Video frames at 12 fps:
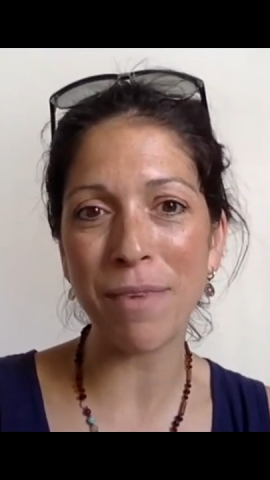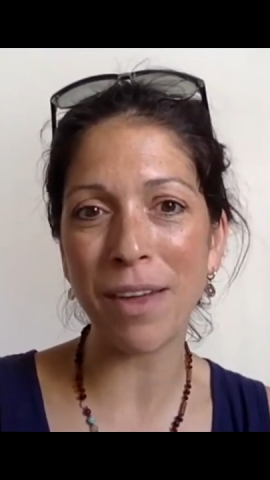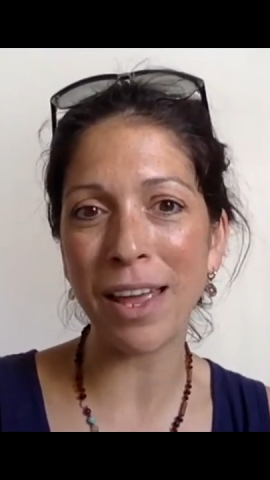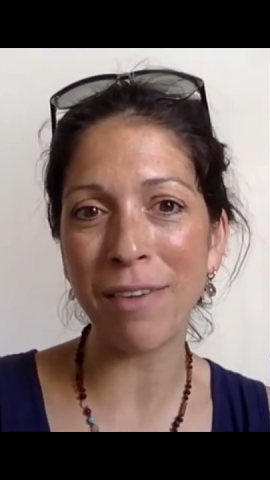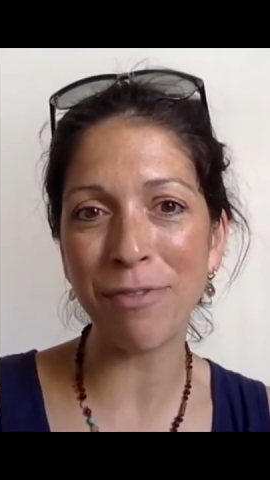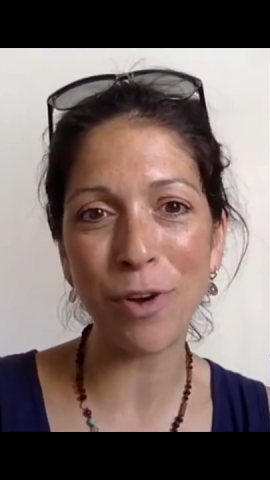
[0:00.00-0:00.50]

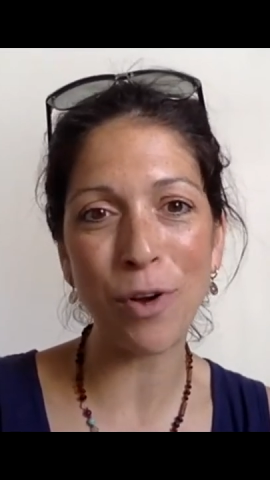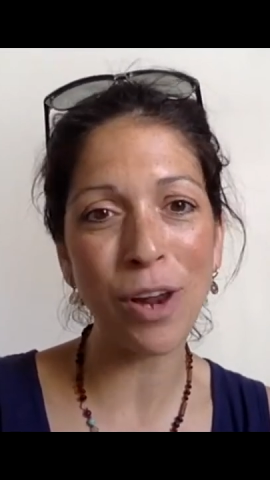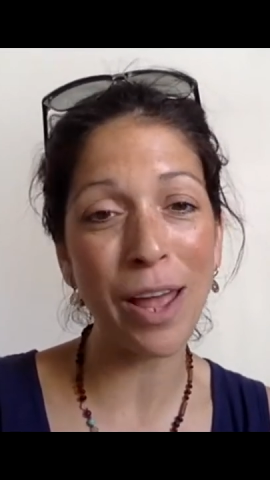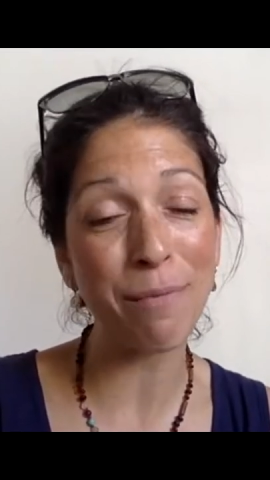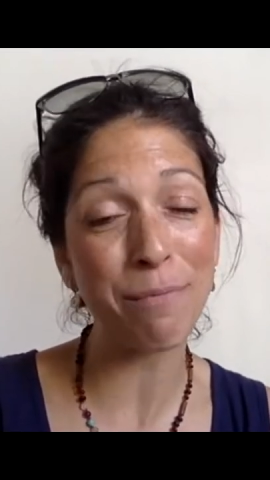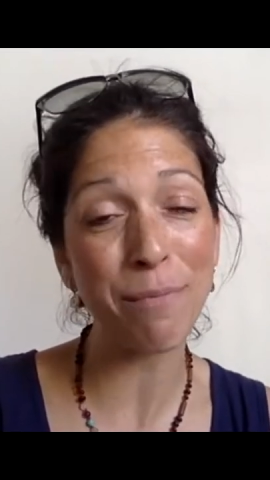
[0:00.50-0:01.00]
if you're
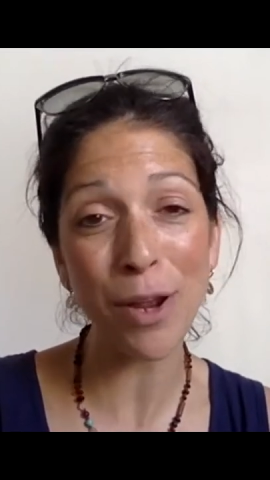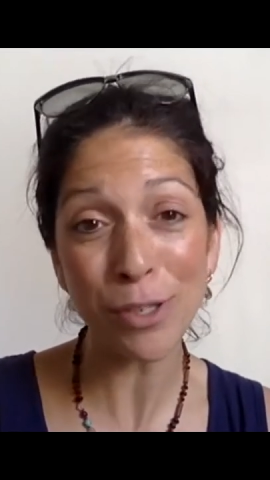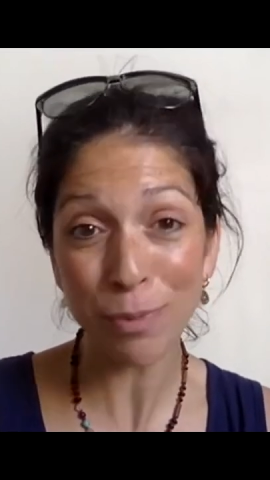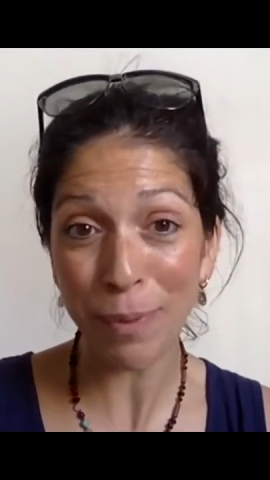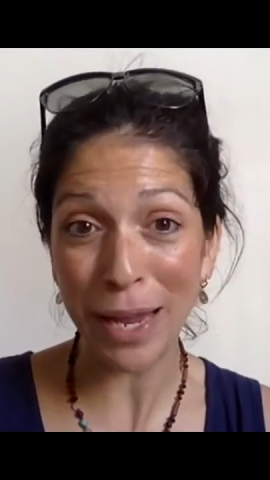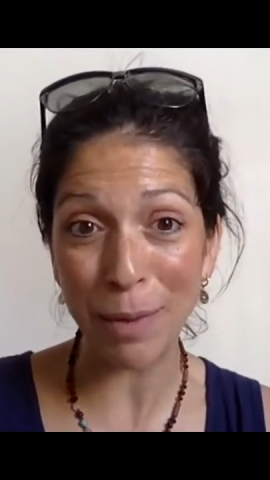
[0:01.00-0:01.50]
like
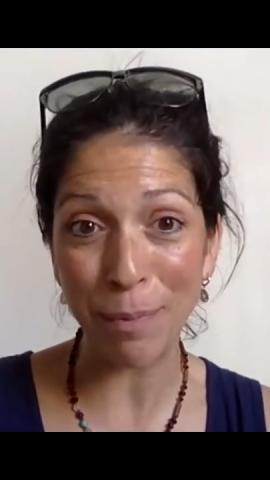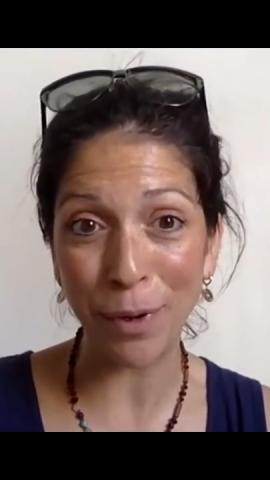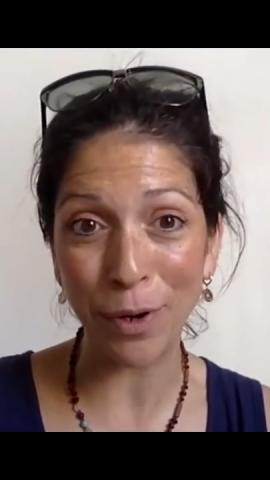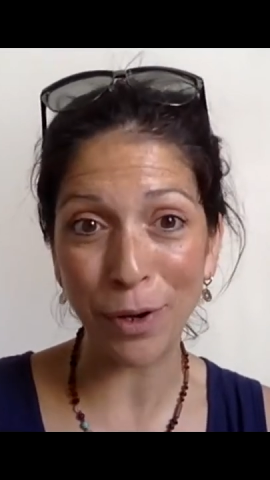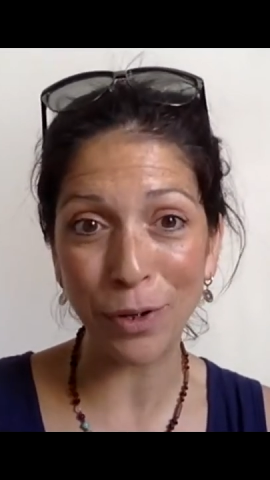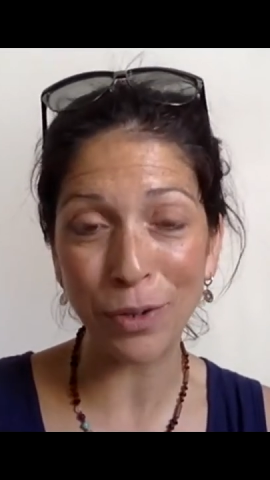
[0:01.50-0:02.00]
most
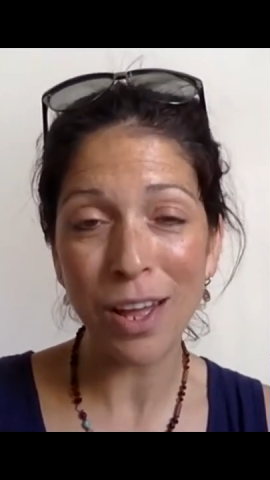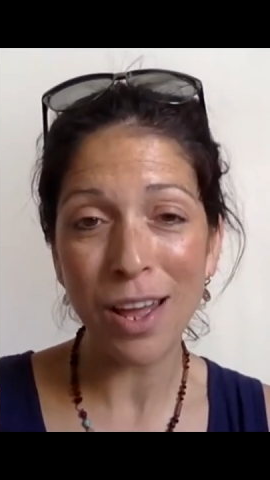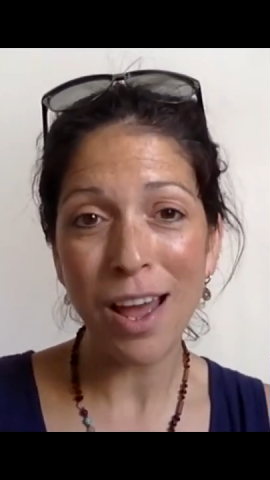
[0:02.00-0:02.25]
people,